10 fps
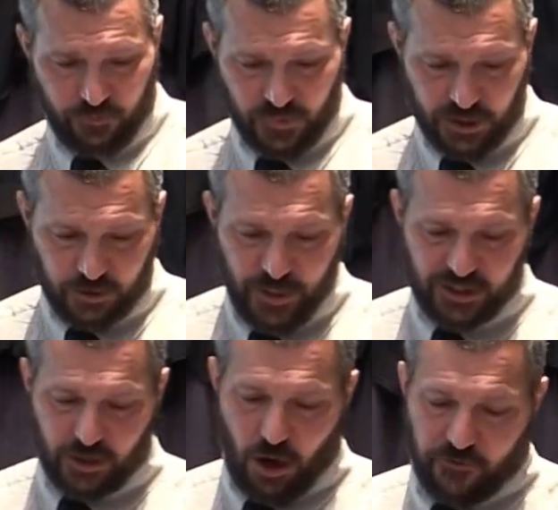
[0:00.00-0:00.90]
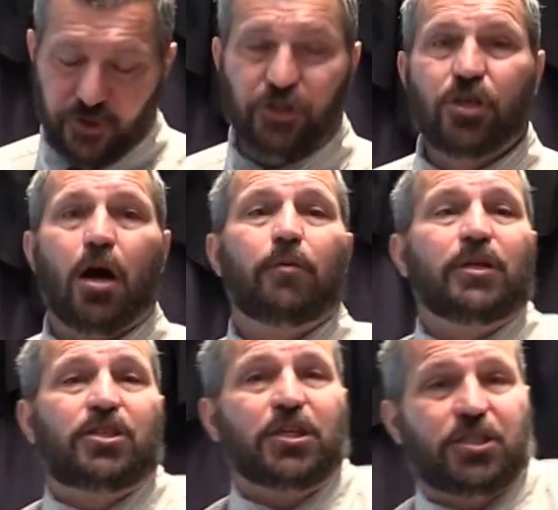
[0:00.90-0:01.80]
This means it offers no
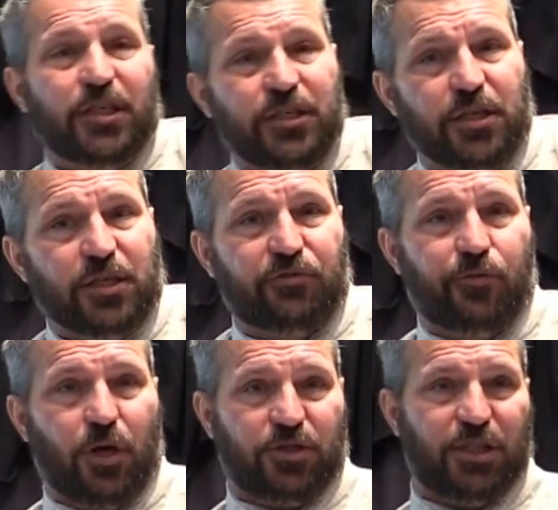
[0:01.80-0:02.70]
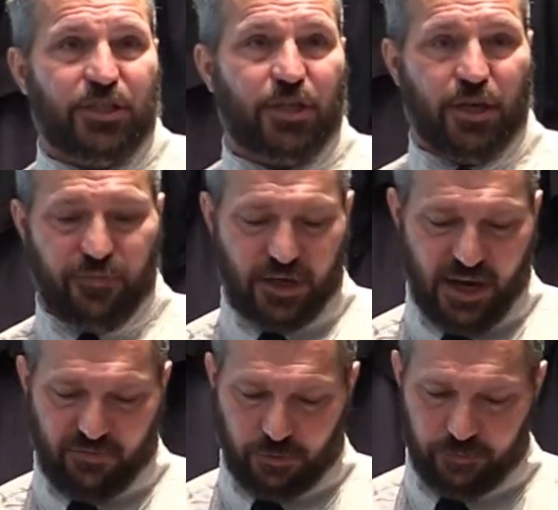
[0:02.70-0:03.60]
resisting to this false teaching of the
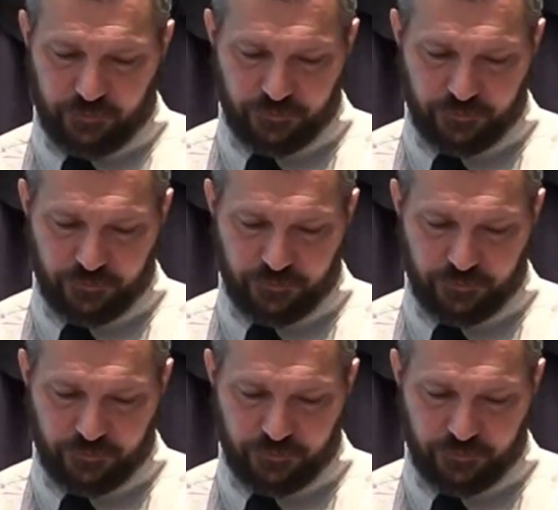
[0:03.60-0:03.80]
devil.